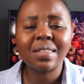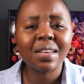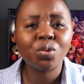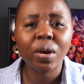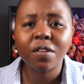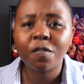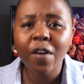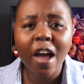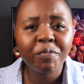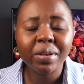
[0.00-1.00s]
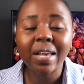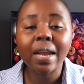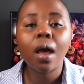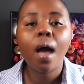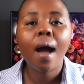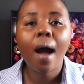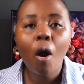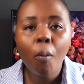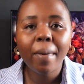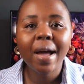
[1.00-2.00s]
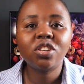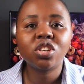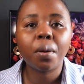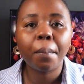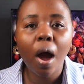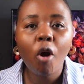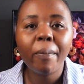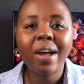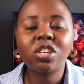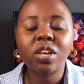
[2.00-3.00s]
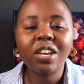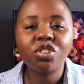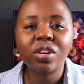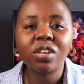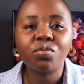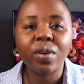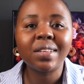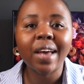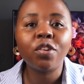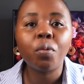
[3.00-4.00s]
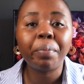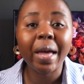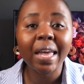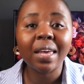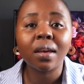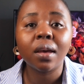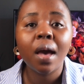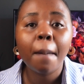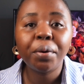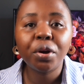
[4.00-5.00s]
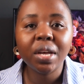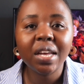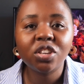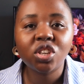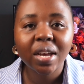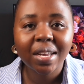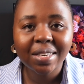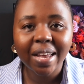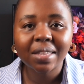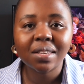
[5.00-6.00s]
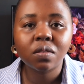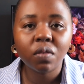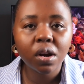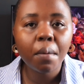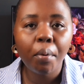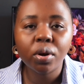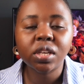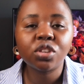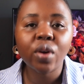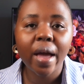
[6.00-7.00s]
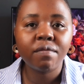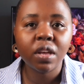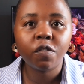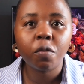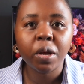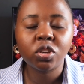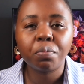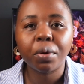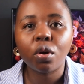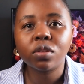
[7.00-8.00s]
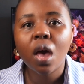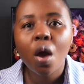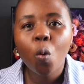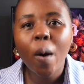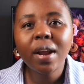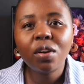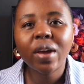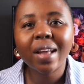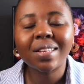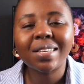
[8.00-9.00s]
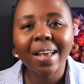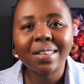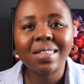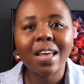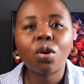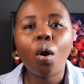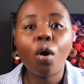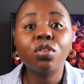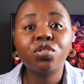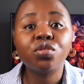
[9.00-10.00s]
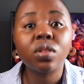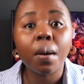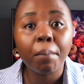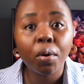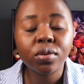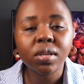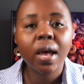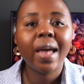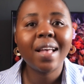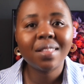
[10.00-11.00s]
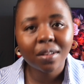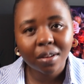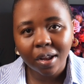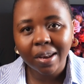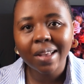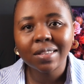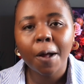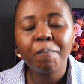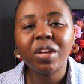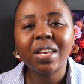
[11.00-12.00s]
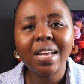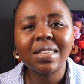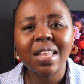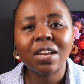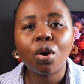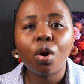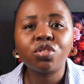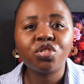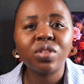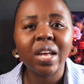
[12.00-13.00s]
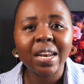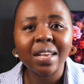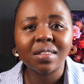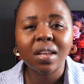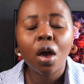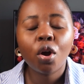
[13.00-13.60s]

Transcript: Is it 25%? How much interest rate are you paying per each debt? It's very important to have the information because we want to look at the debts that cost you the most and the debts that cost you the least.